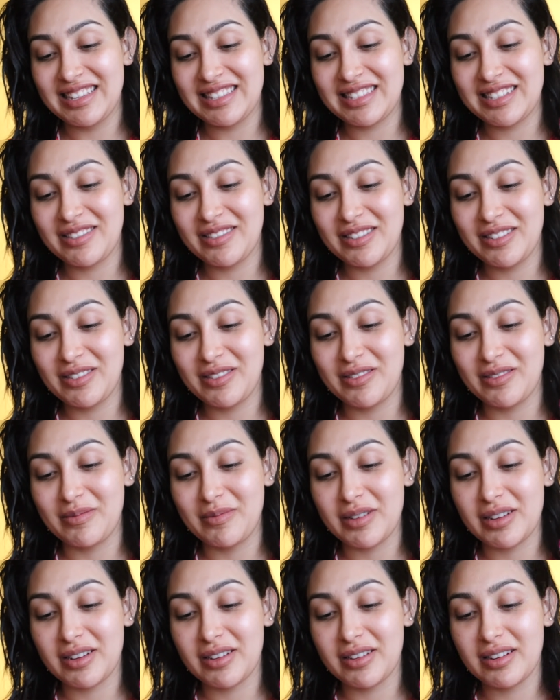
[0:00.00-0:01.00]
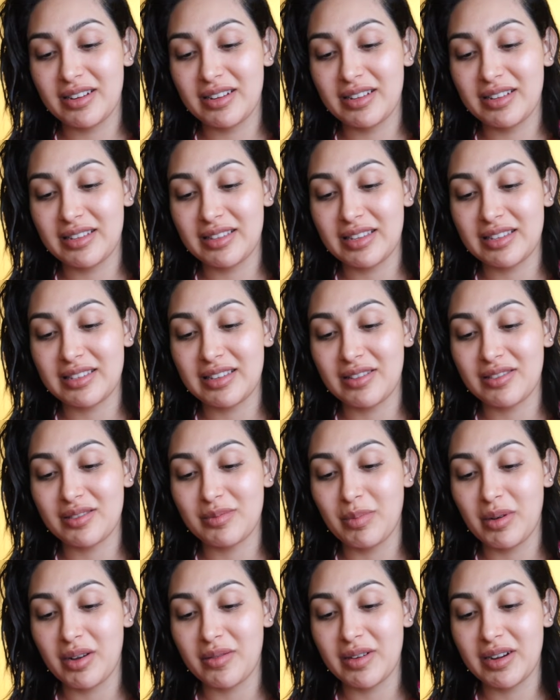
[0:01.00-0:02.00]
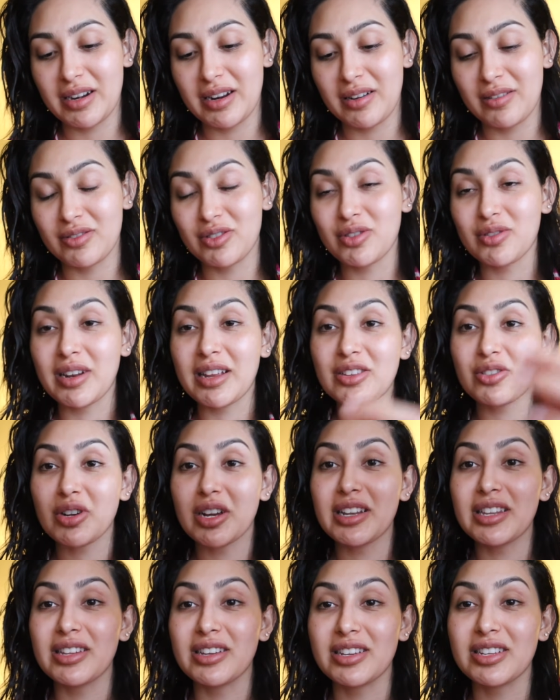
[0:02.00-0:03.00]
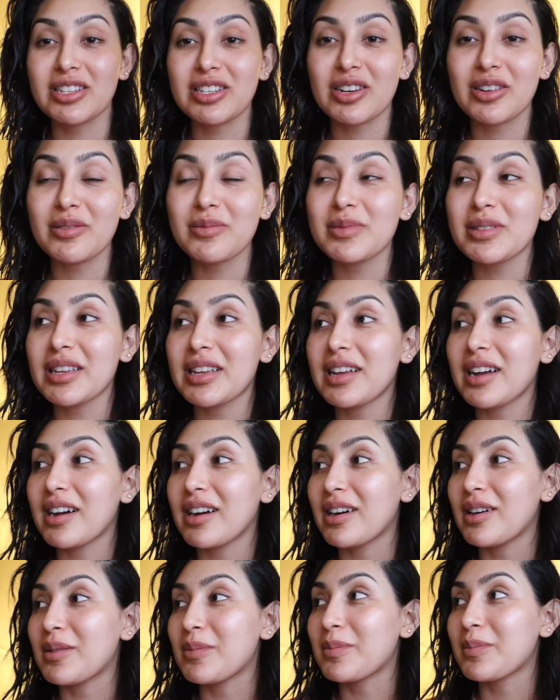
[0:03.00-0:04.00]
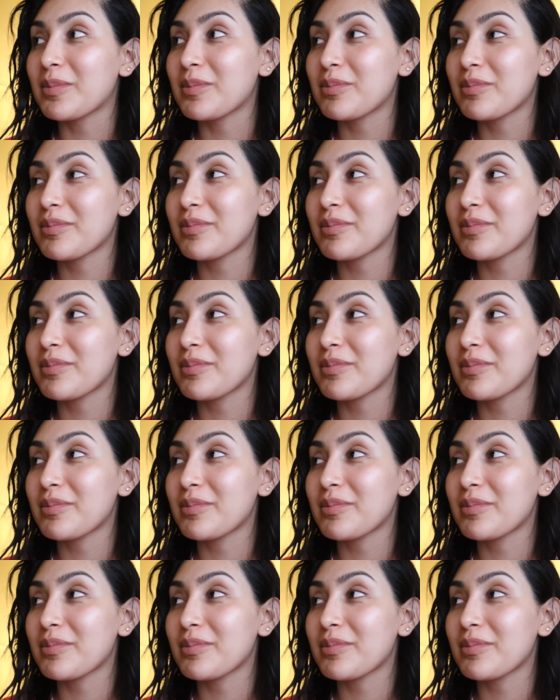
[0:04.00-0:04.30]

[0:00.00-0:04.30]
Cereal? Oh my god. That sounds bomb right now. Dude, I tried Lucky Charms. Um,